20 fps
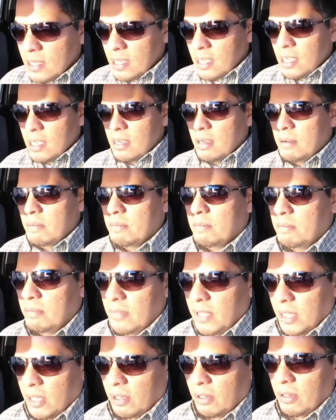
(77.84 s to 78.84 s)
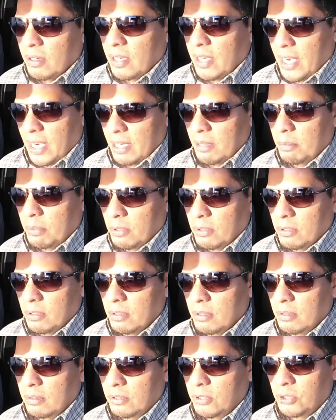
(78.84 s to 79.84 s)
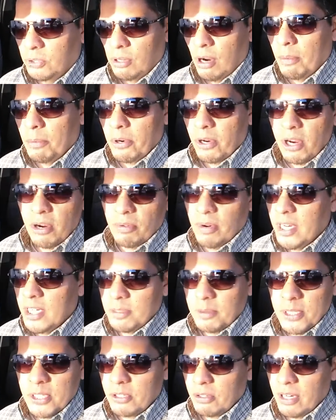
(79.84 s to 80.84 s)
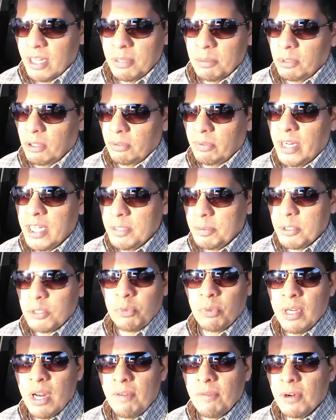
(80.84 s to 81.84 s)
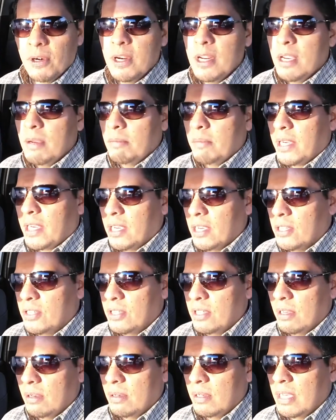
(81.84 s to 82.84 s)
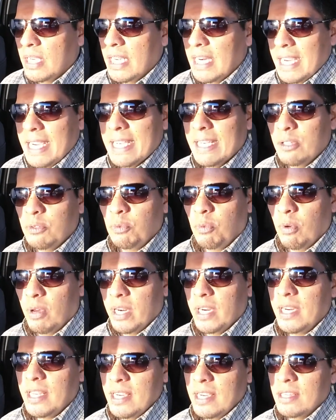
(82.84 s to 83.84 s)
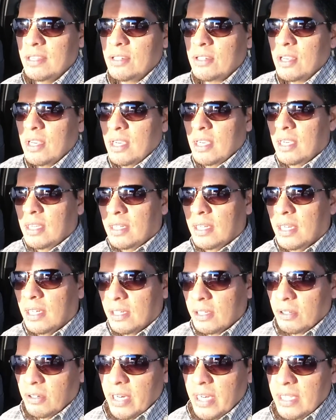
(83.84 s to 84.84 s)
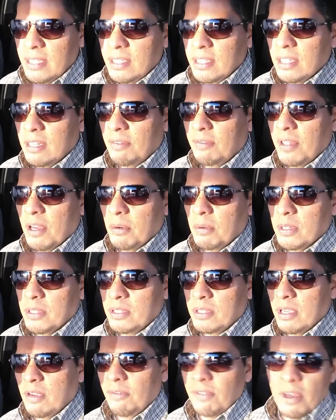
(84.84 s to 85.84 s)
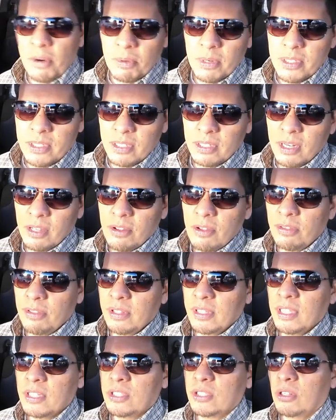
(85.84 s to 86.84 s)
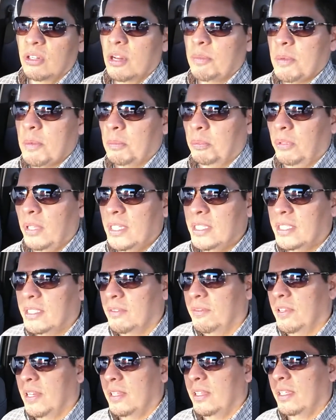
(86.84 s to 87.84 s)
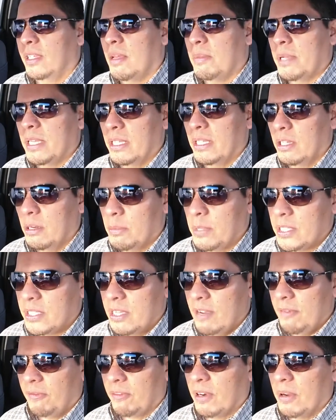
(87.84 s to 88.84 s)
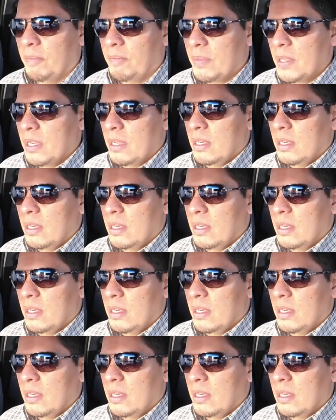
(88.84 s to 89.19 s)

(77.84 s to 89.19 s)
edible strawberry arrangements or edible arrangements, whatever, because it is what it is. Now, granted, if there was another thing that showed up in place of it, I think that'd be a little bit different.